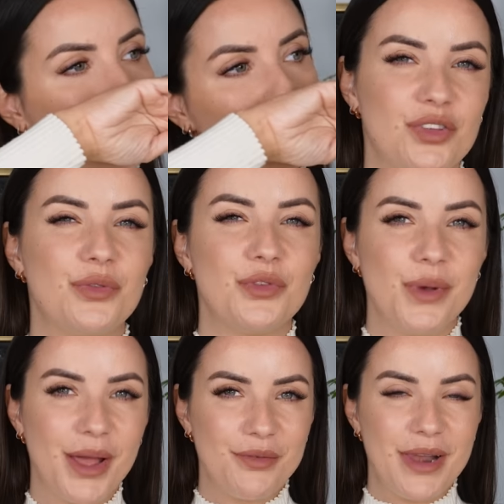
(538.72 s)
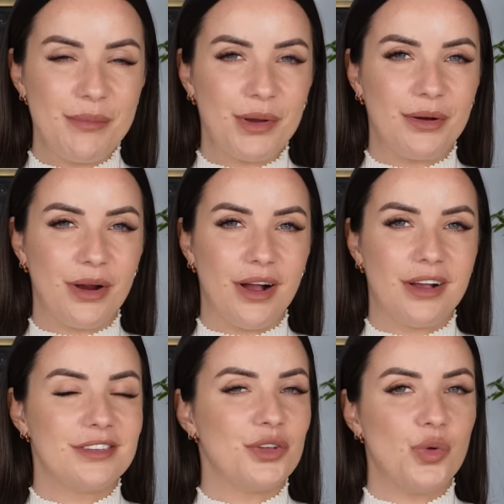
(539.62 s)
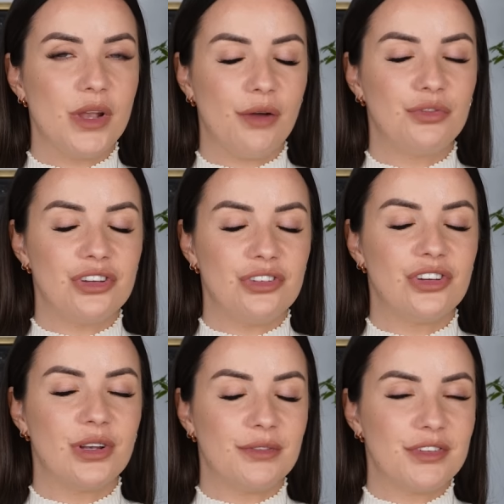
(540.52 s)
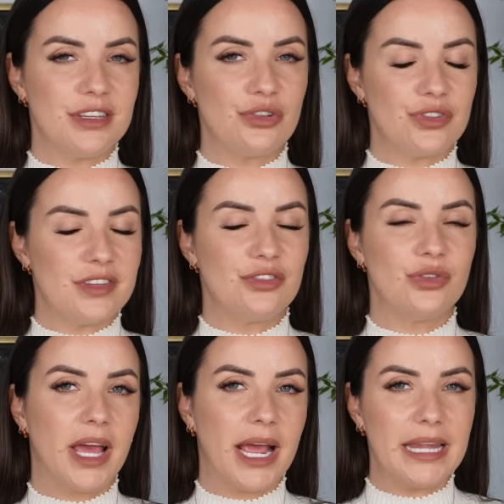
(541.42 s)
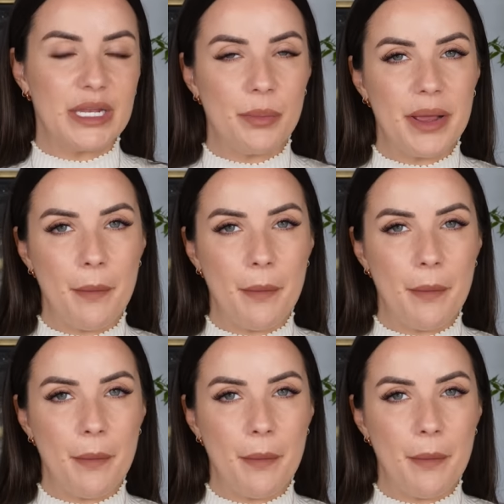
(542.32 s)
So if you love lemongrass, you love ginger, you love citruses, you like a little bit of